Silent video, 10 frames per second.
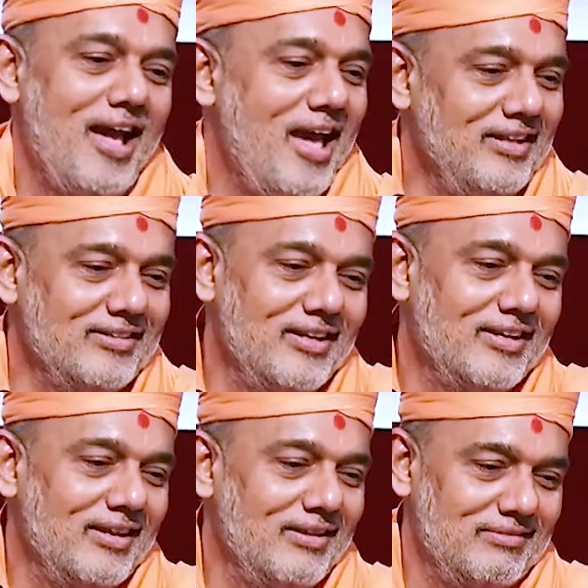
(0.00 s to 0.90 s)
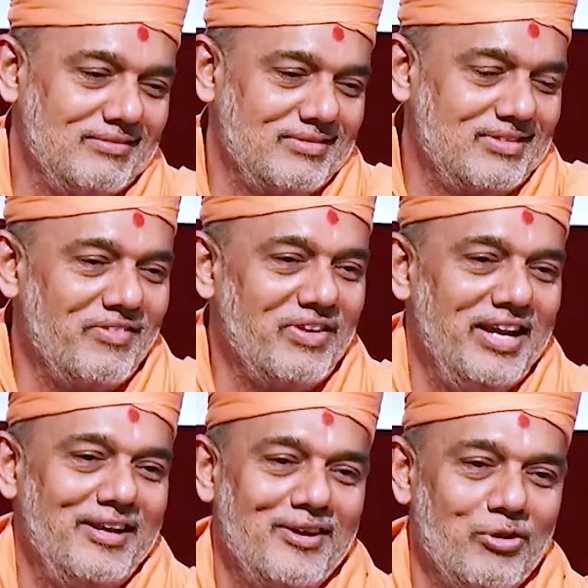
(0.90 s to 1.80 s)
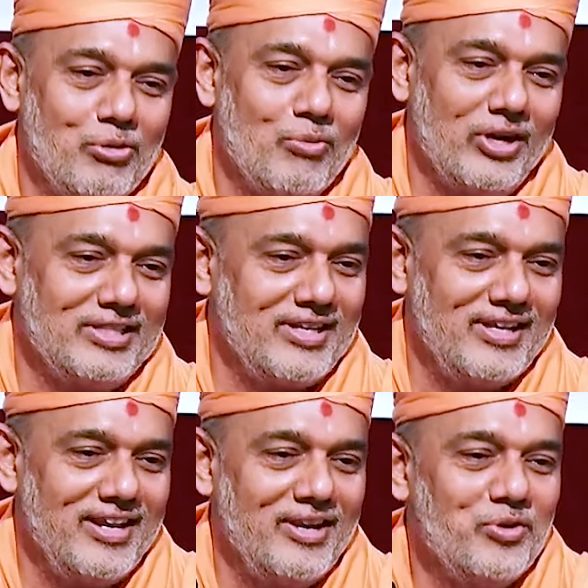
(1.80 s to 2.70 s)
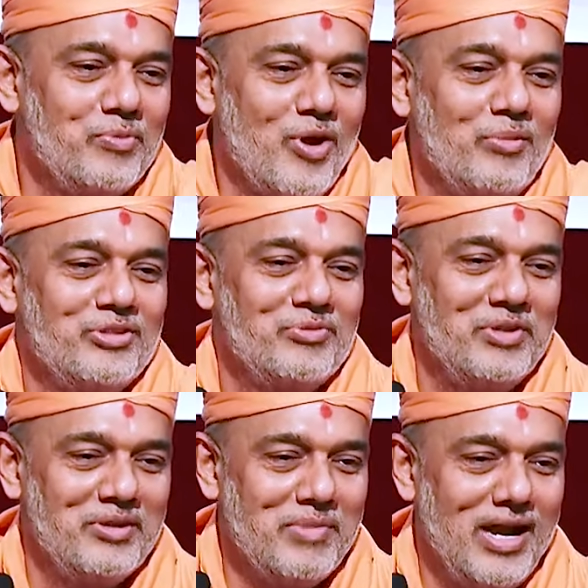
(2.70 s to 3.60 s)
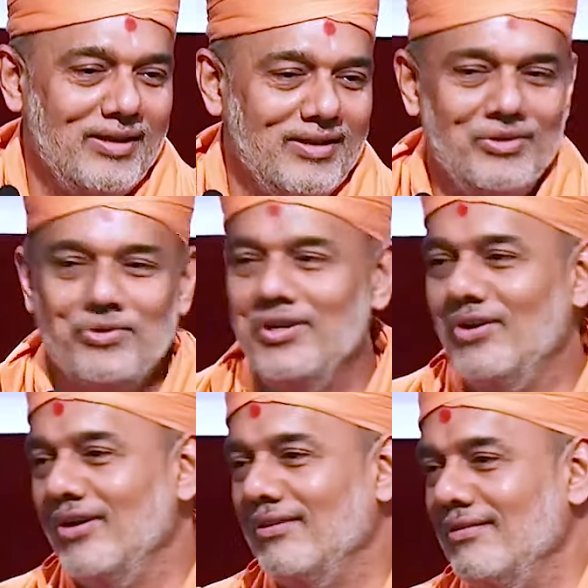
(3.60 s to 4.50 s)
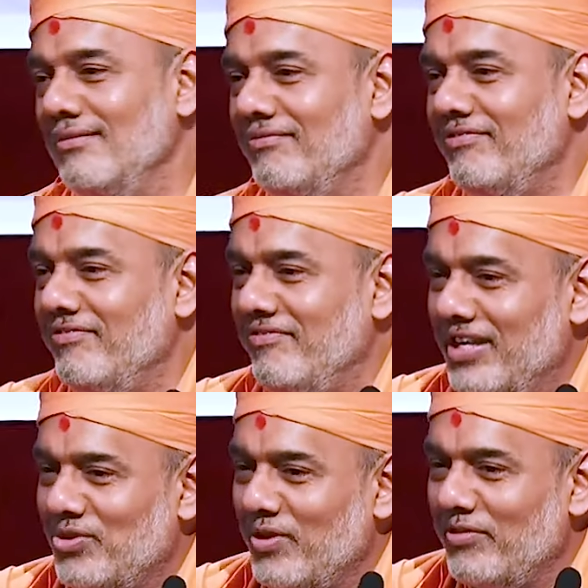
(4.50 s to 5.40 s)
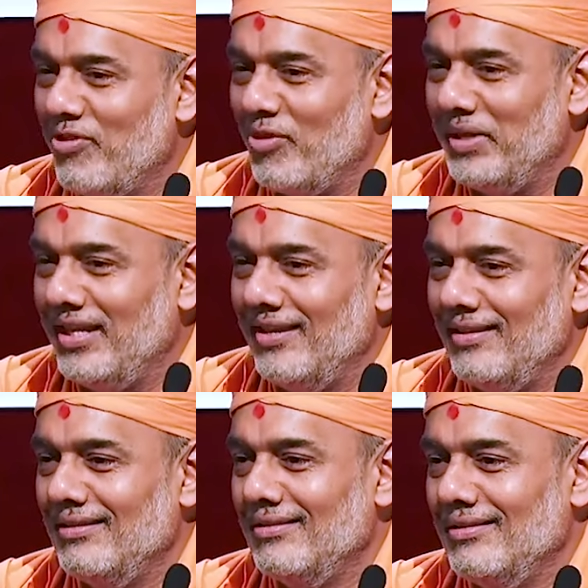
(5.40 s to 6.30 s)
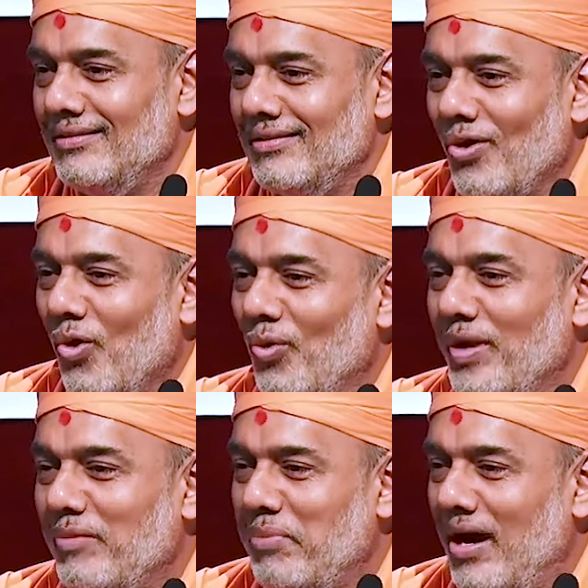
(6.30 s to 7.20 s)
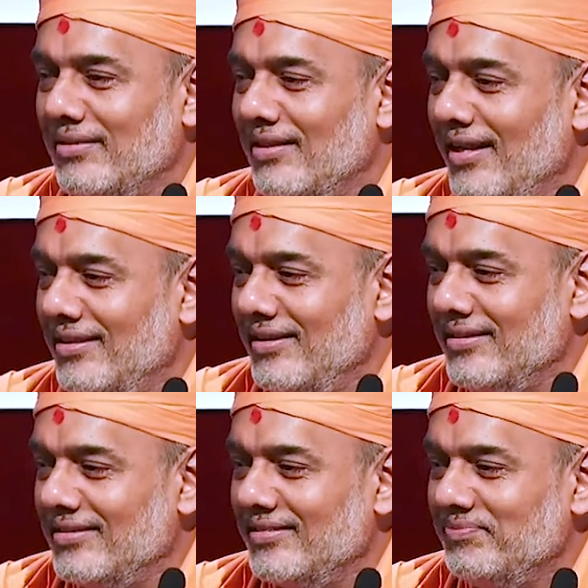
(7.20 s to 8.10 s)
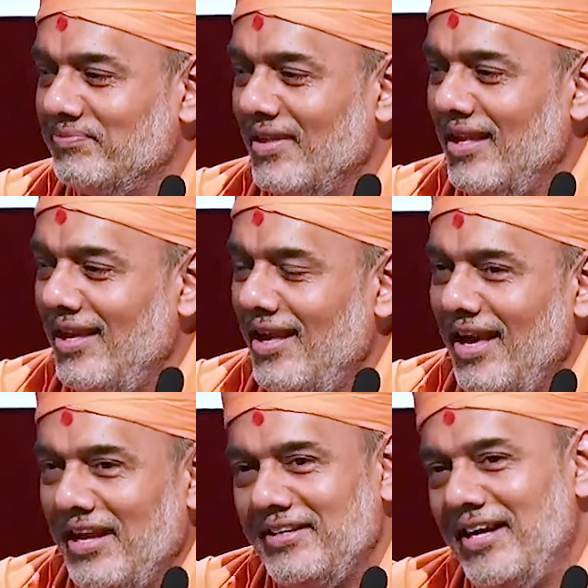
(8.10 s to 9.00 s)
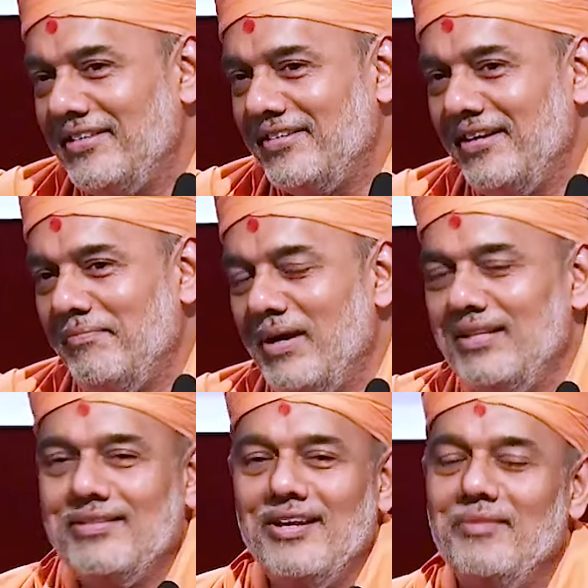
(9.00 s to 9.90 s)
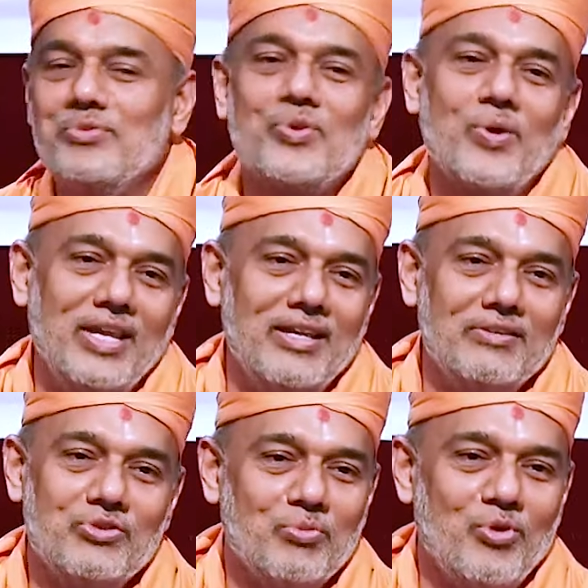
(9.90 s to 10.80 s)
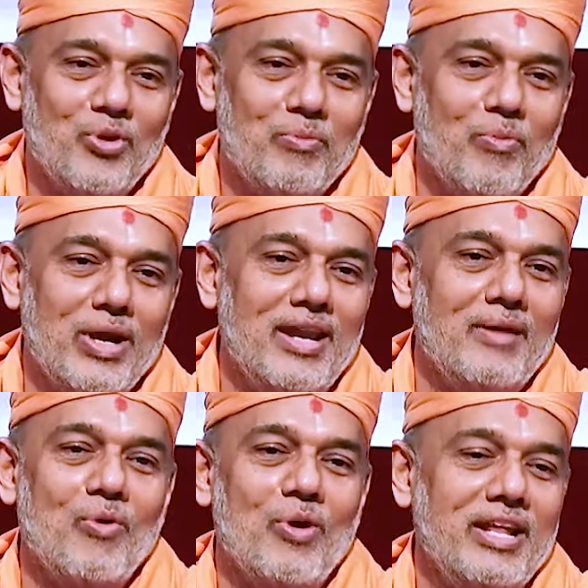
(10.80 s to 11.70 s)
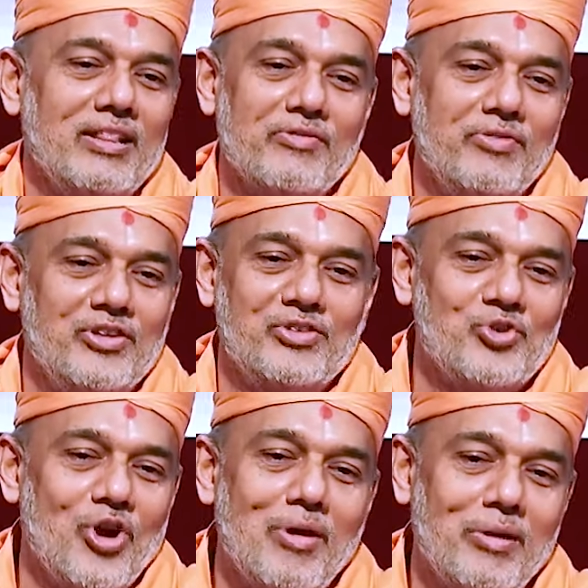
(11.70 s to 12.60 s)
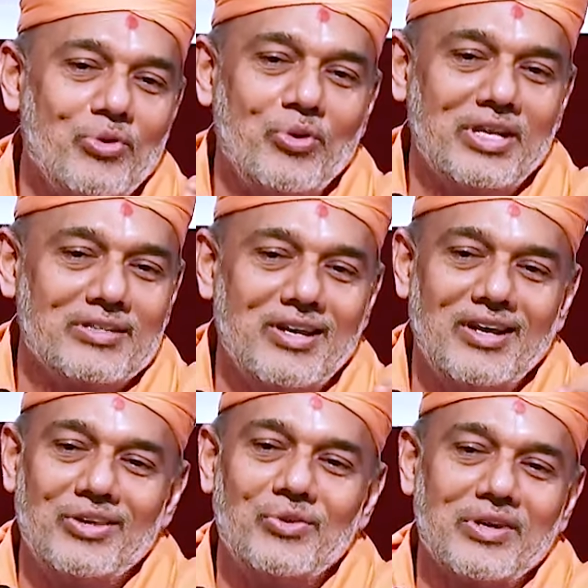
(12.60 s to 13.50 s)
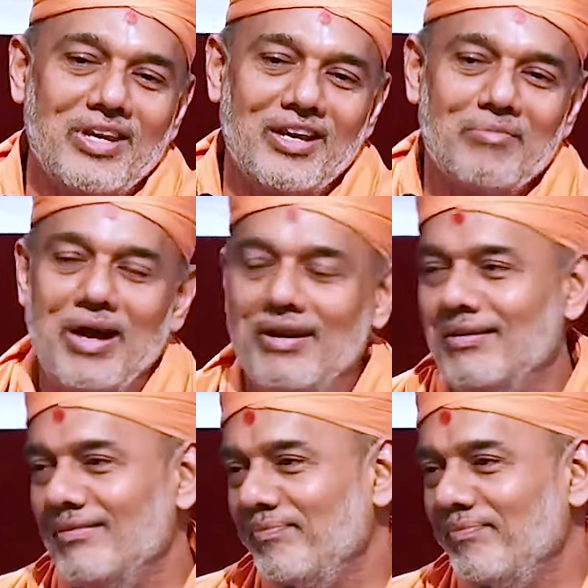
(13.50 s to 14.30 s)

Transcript: And his little seven, eight year old boy said that you promised me a bat and you did not fetch one for me. The whole week passed like this. And that said, my son, I'm sorry. Tomorrow, Monday morning, the first job I'm doing is getting your cricket bat.